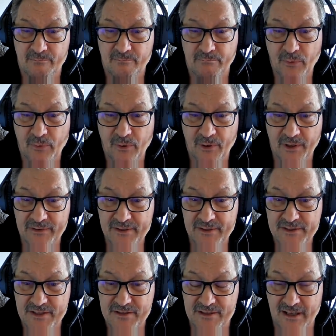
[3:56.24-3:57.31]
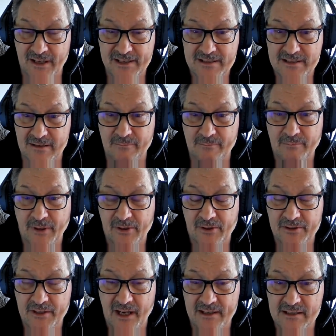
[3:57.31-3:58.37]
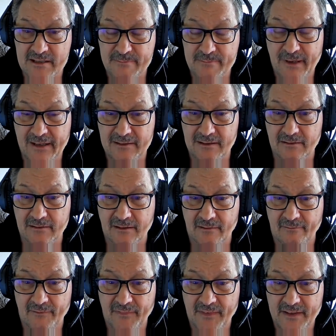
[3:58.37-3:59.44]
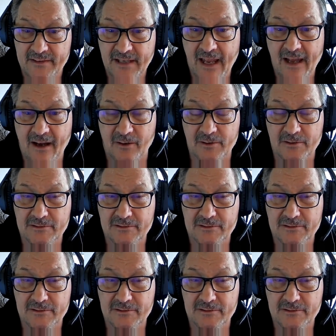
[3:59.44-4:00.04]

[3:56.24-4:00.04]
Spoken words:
boy, this is nice, Tim, better than I expected. Now,